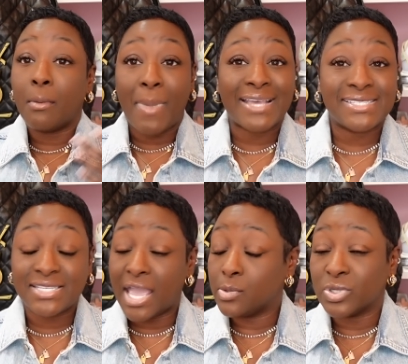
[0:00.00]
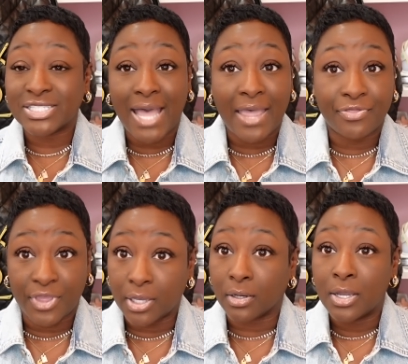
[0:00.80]
My CA was not
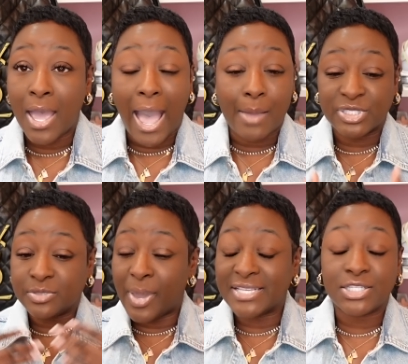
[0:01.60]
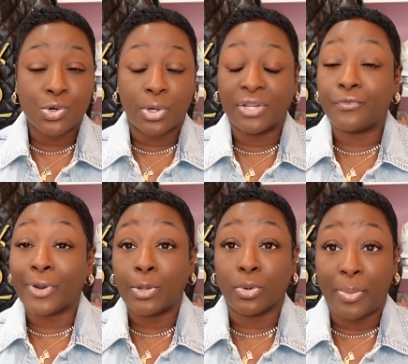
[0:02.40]
there. I'm just basically going in for
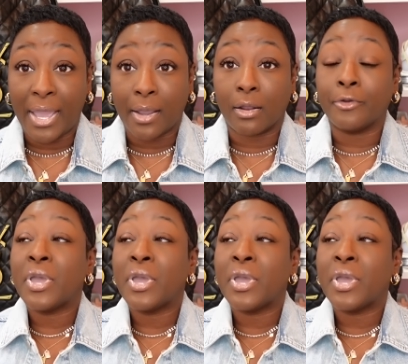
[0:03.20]
a repair.